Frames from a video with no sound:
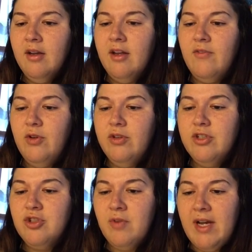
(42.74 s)
if you could
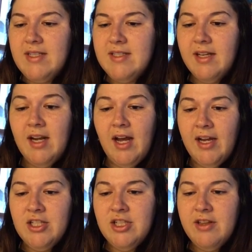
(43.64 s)
dress and
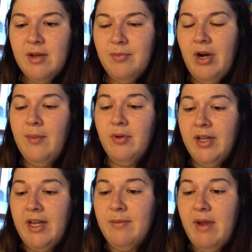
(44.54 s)
hygiene them
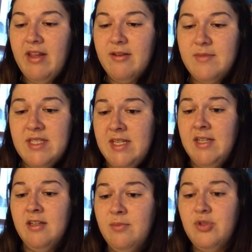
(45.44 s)
properly and make them
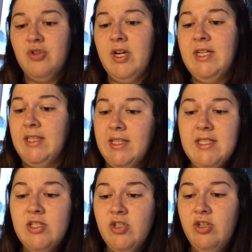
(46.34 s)
stand up straight and
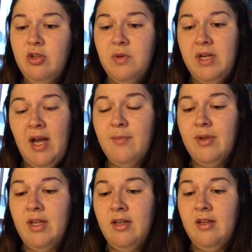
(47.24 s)
listen to you and not
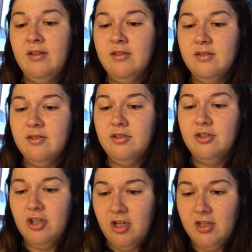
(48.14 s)
be
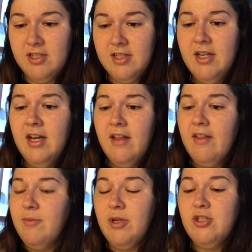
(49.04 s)
jerks,
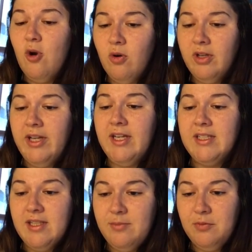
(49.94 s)
they'd be totally
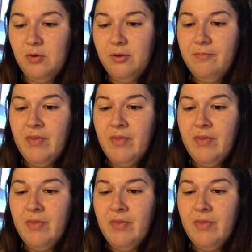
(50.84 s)
acceptable.